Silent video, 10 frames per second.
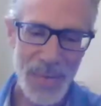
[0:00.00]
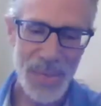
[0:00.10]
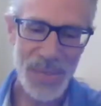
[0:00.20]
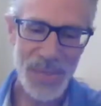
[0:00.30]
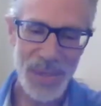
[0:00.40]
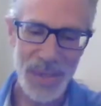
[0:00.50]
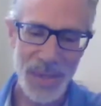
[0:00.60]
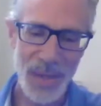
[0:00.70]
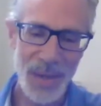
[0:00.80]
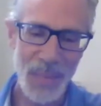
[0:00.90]
just
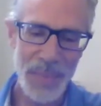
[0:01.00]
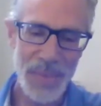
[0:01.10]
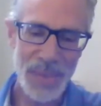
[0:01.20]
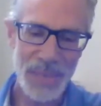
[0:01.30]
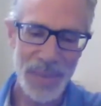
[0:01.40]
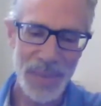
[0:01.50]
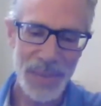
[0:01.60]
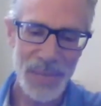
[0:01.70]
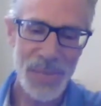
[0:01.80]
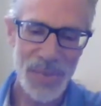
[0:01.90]
opens so
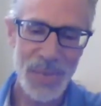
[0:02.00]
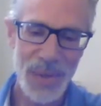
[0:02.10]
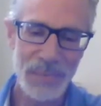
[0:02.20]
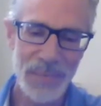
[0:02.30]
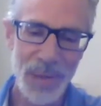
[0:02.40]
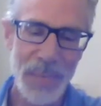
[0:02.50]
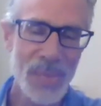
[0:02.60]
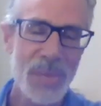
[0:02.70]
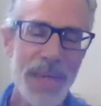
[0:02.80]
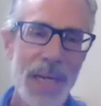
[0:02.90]

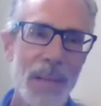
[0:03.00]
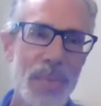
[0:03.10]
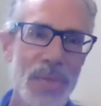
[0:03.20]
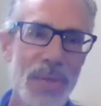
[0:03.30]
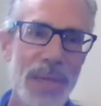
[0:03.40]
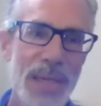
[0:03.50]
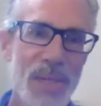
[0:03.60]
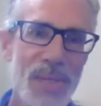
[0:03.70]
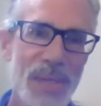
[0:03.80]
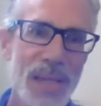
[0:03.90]
many
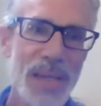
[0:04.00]
opportunities.